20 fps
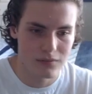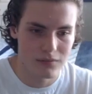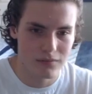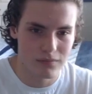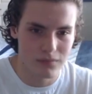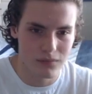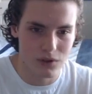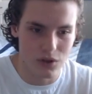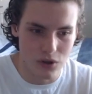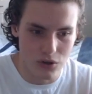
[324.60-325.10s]

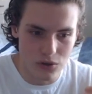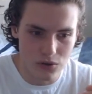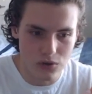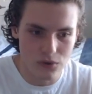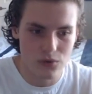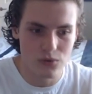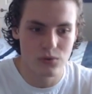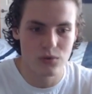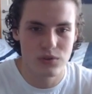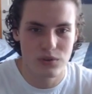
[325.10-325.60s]
you know,
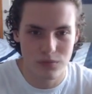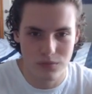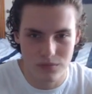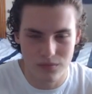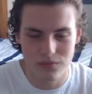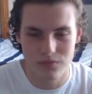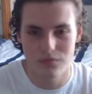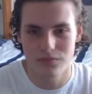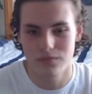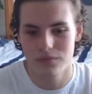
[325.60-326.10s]
use,
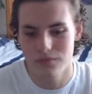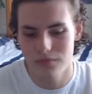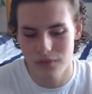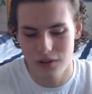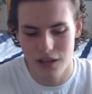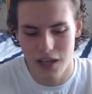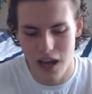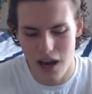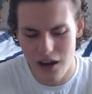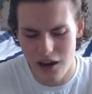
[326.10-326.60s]

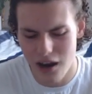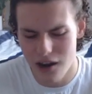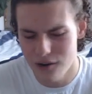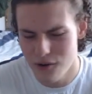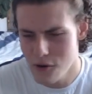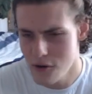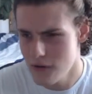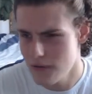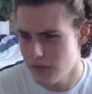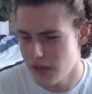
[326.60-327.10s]
like I, I
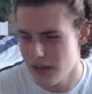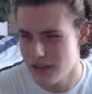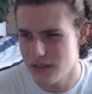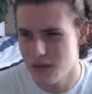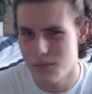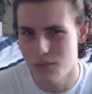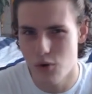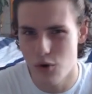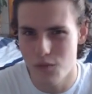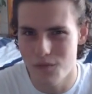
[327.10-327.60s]
know of like some
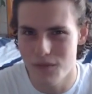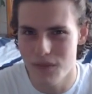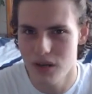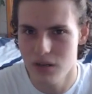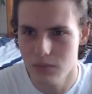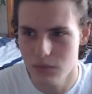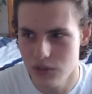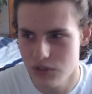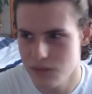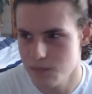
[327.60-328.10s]
more
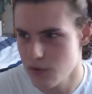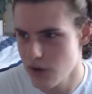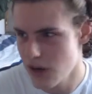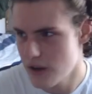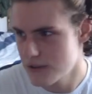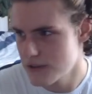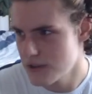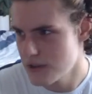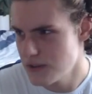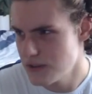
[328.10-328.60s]
minimalist
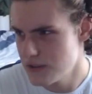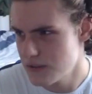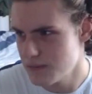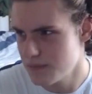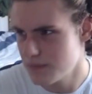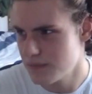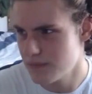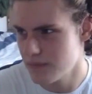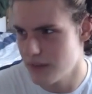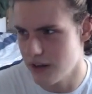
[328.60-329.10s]
browsers,
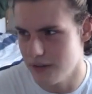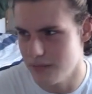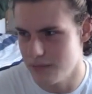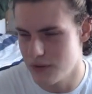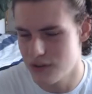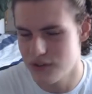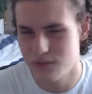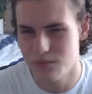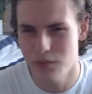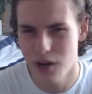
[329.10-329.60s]
um,
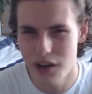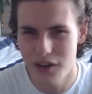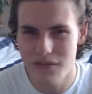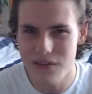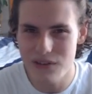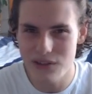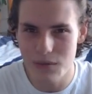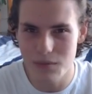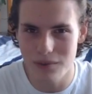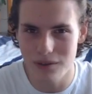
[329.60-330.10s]
because Brave
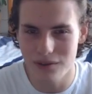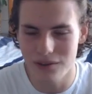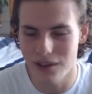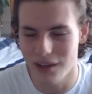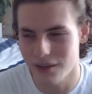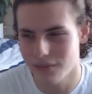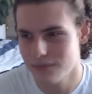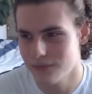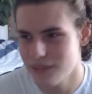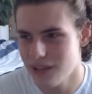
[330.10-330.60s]
is a bit
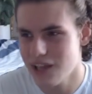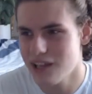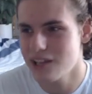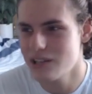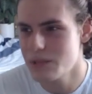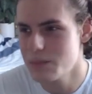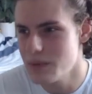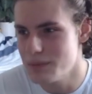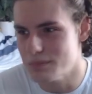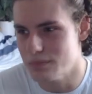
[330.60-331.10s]
like, like it's
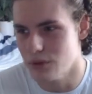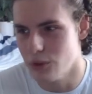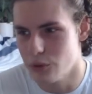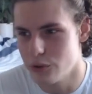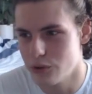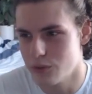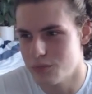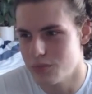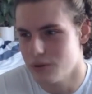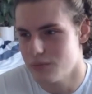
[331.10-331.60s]
a bit
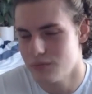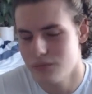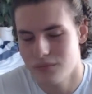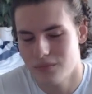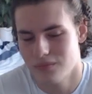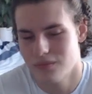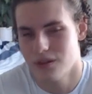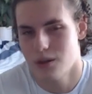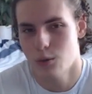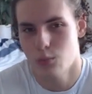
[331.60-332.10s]
bloated, but
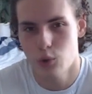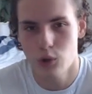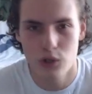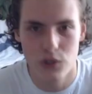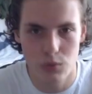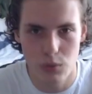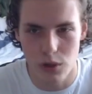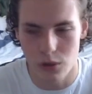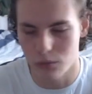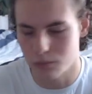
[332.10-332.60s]
like it
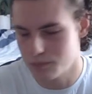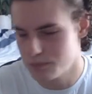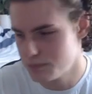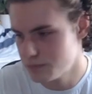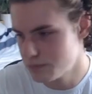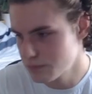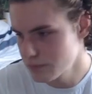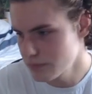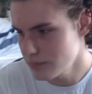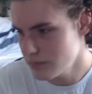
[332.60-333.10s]
works well.
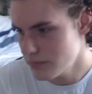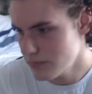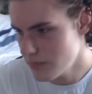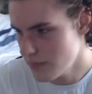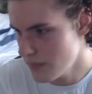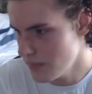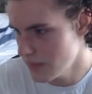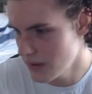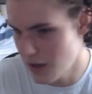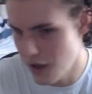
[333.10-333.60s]

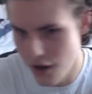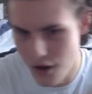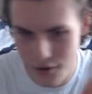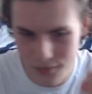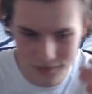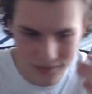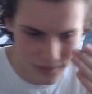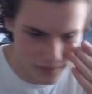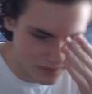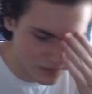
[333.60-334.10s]

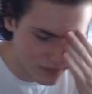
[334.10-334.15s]
Um,